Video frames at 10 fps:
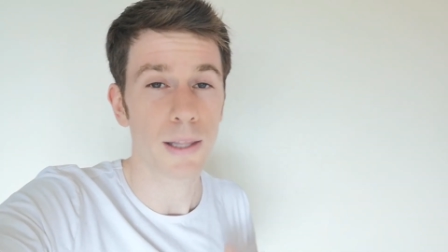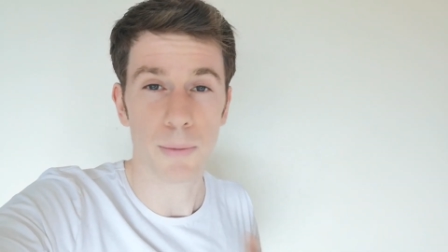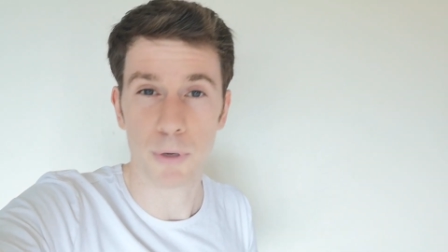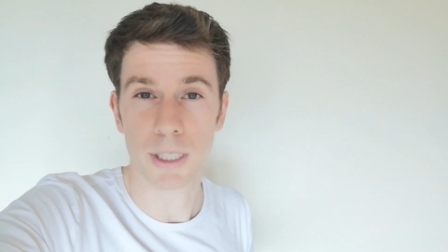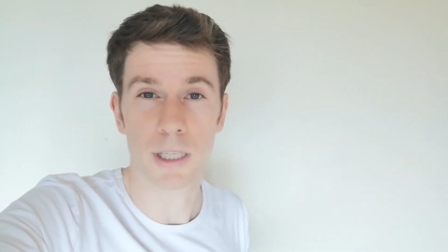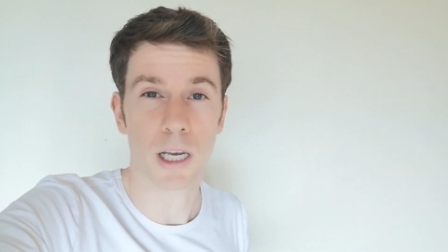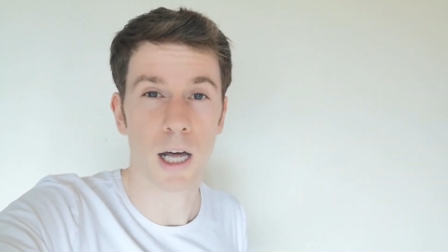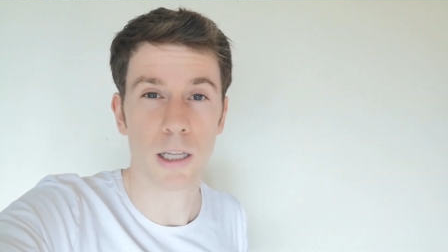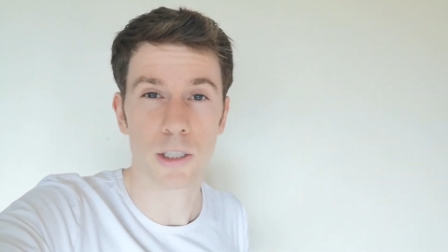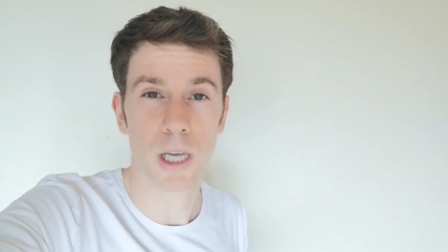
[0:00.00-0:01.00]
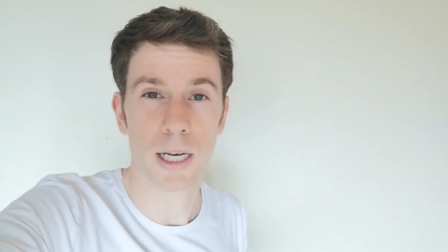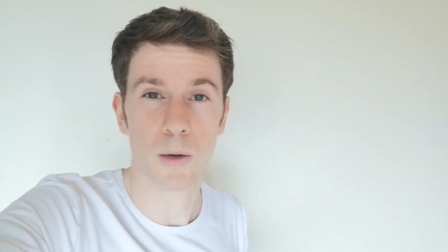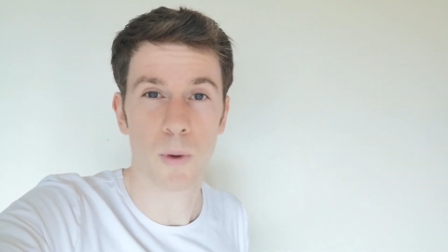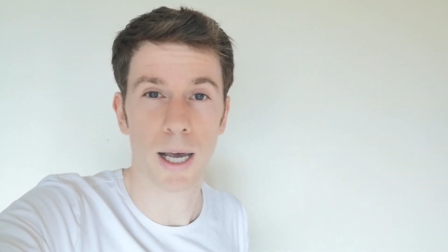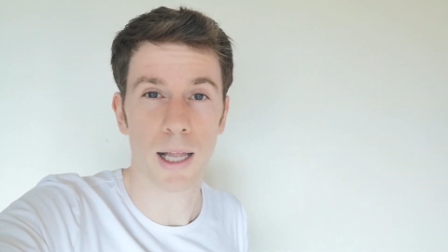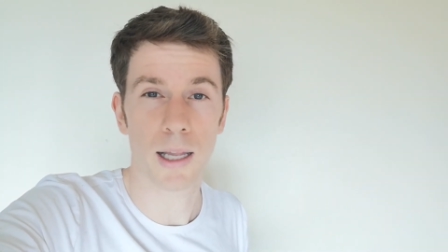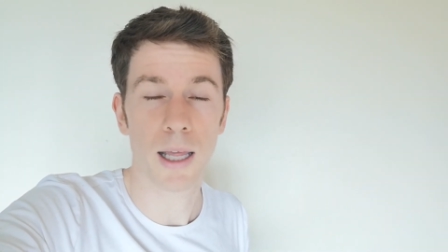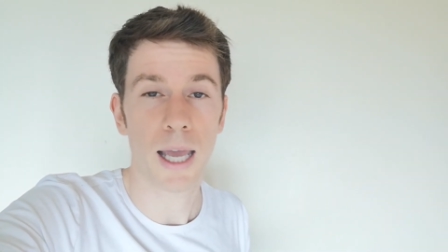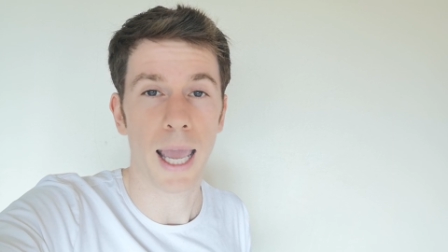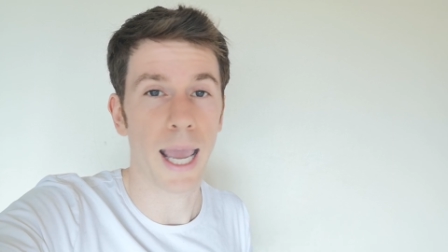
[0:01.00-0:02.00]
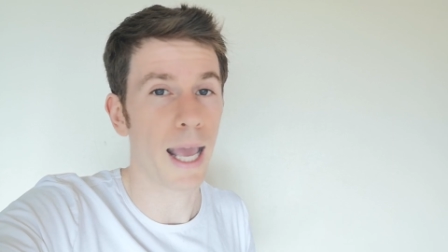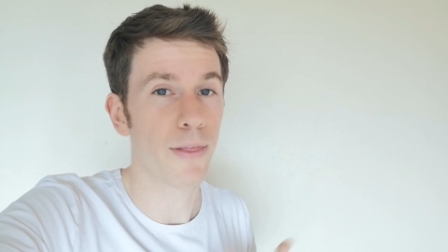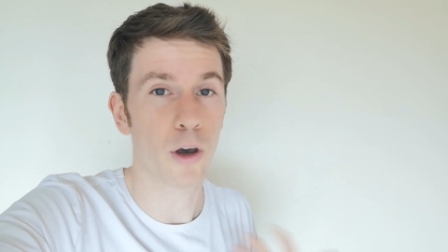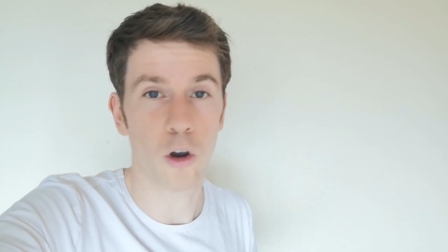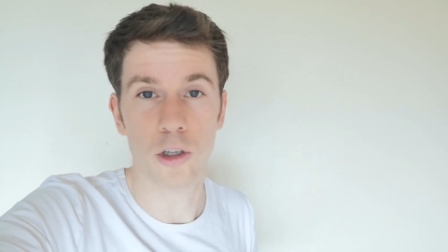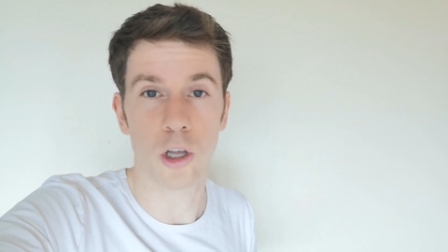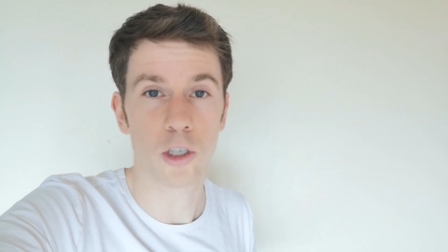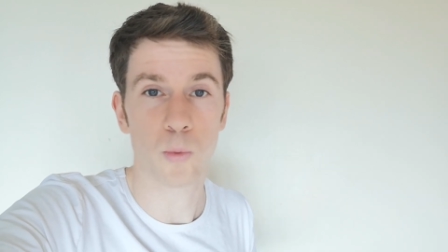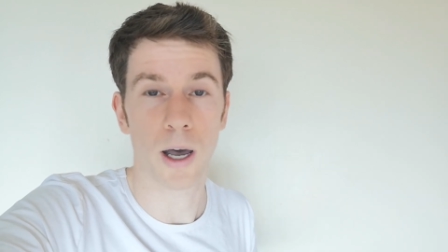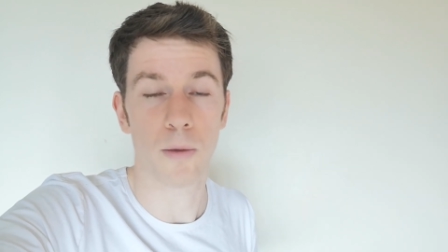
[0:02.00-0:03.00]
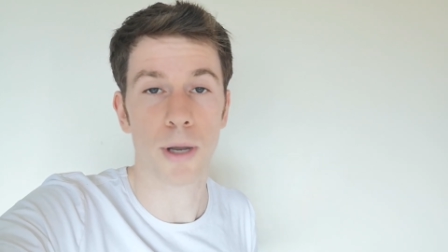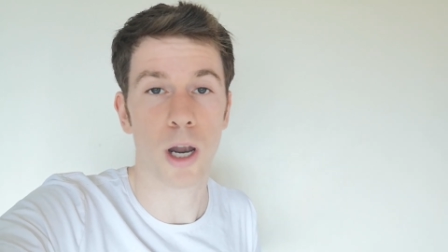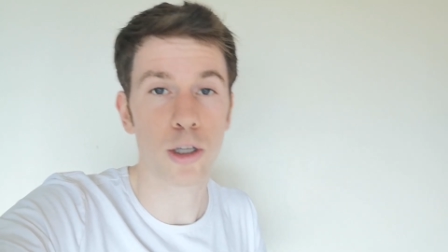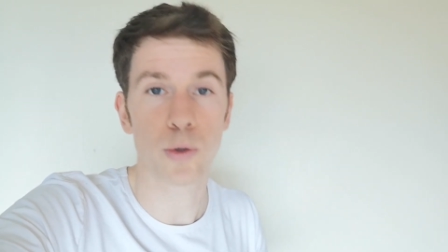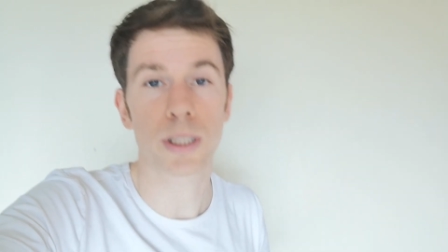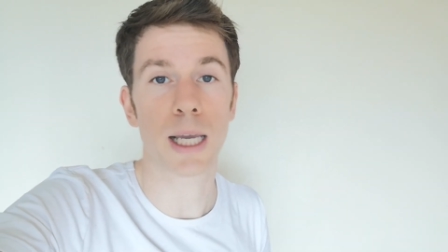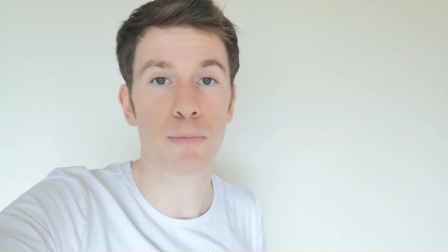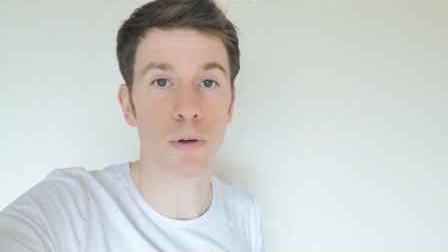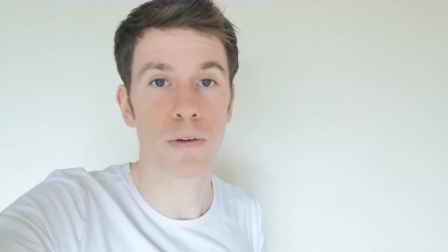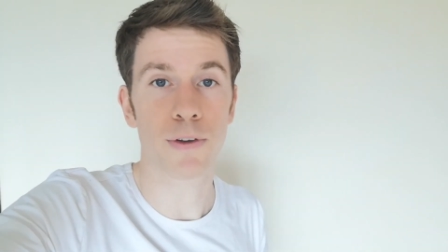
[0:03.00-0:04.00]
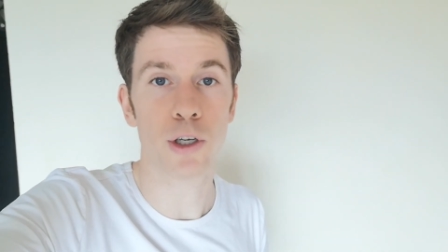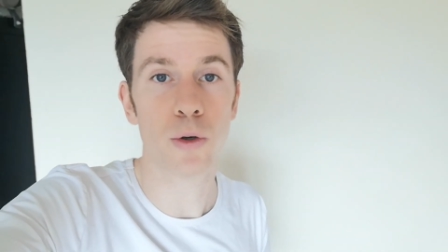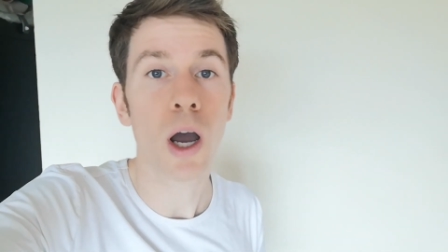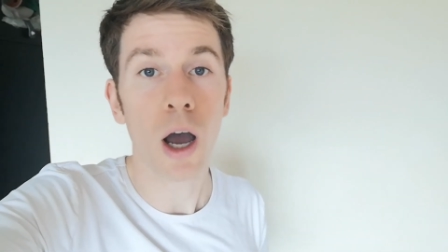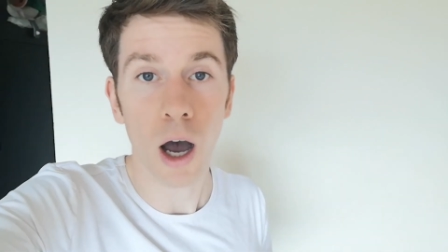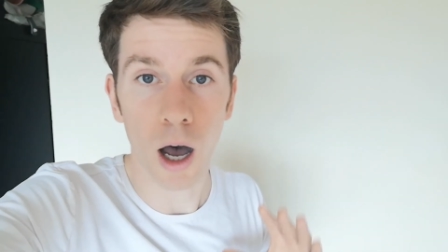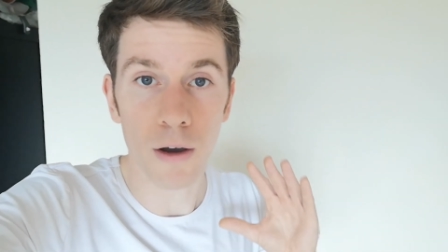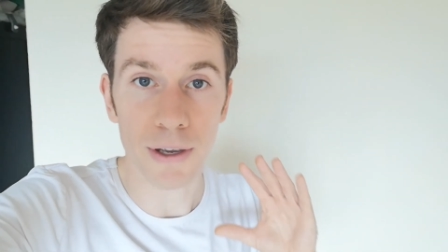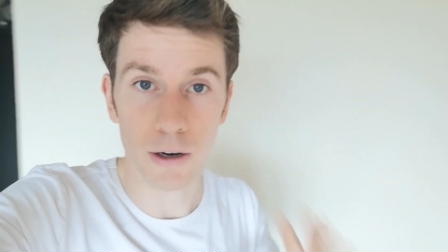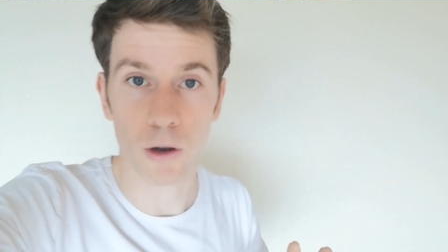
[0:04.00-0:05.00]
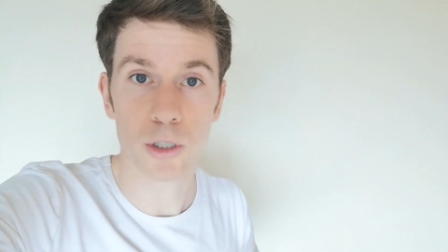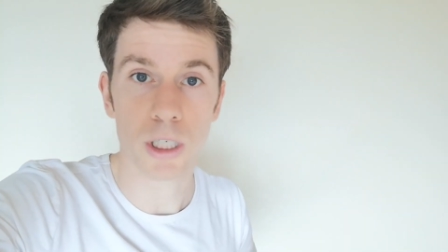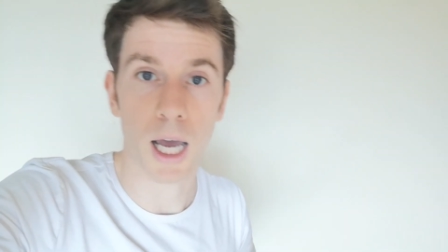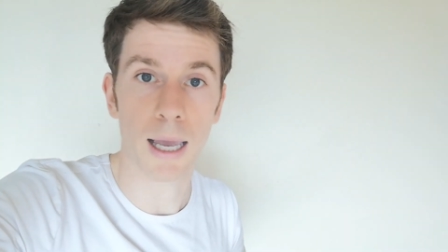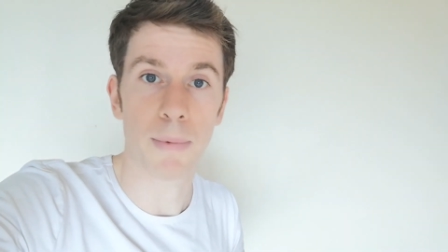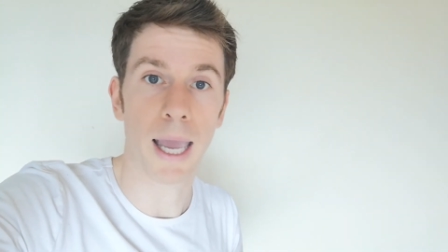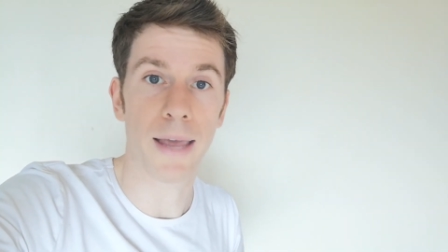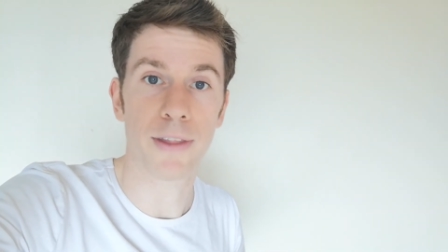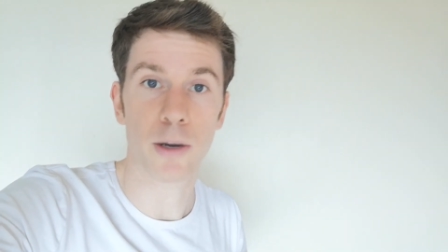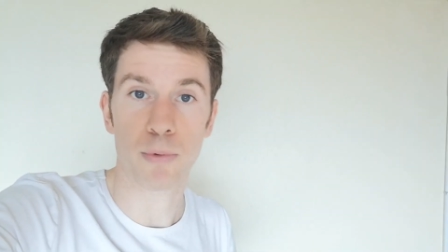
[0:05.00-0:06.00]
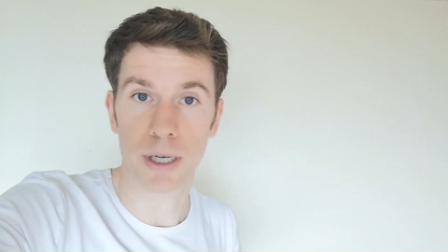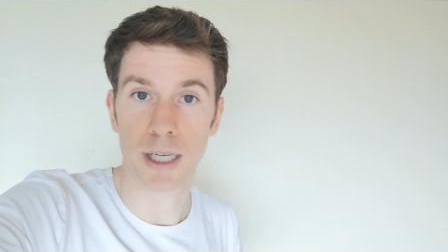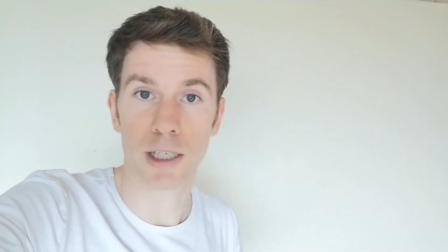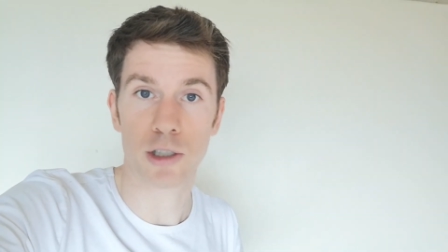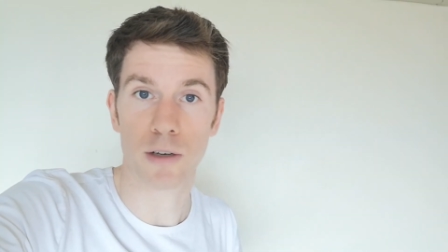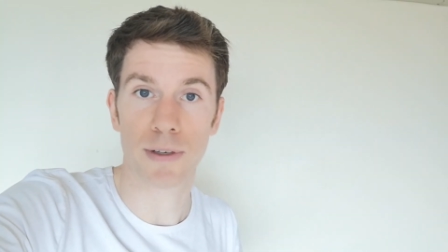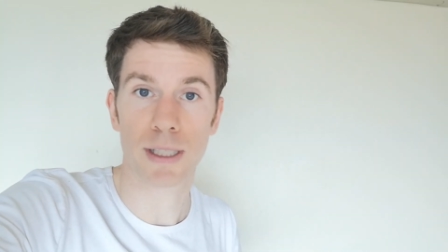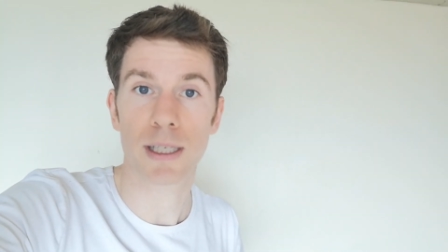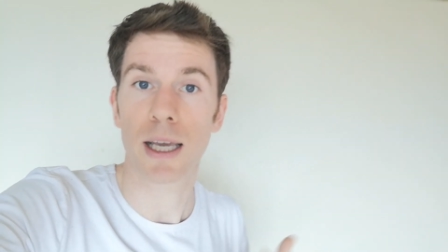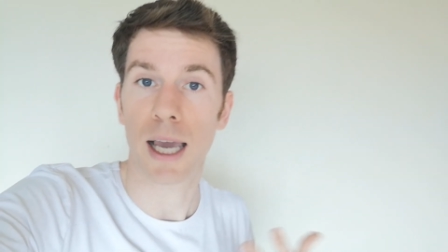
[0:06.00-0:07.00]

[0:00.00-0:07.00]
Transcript: They printed the colors on it well, and the hood looks well. But I'll do a separate review of Heroes Time and their printing service